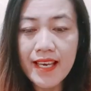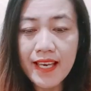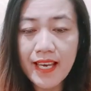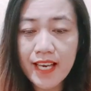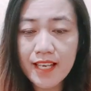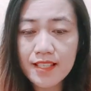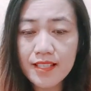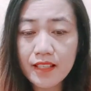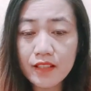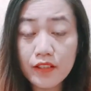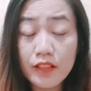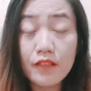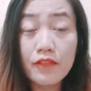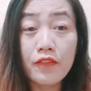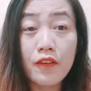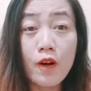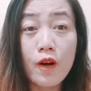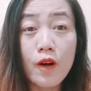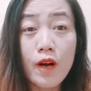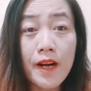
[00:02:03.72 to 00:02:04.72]
is good
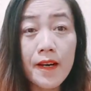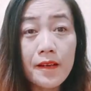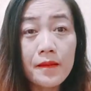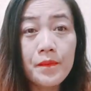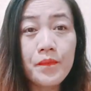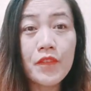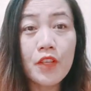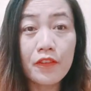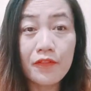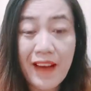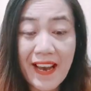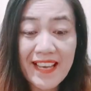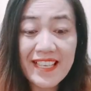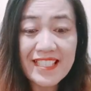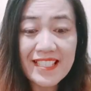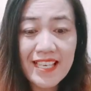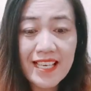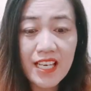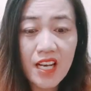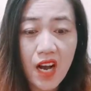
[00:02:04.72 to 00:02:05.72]
for
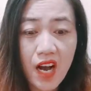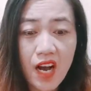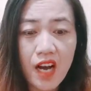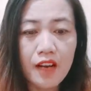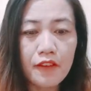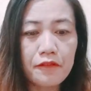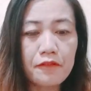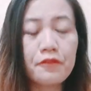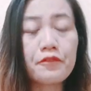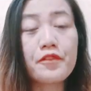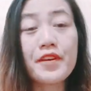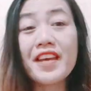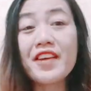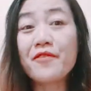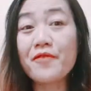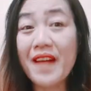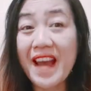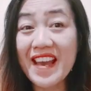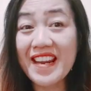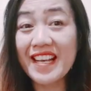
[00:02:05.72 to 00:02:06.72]
fighting off free
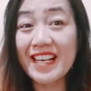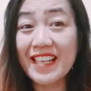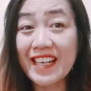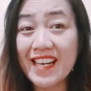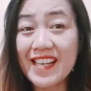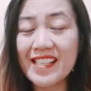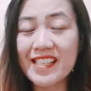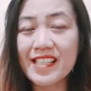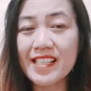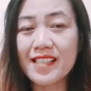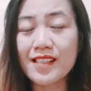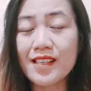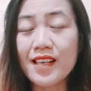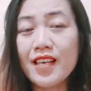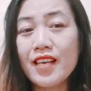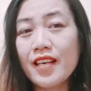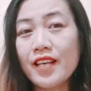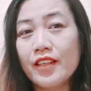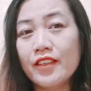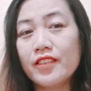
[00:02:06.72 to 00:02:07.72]
radicals,
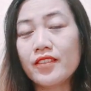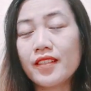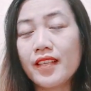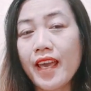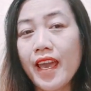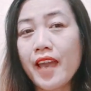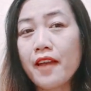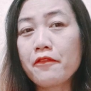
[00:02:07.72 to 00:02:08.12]
okay?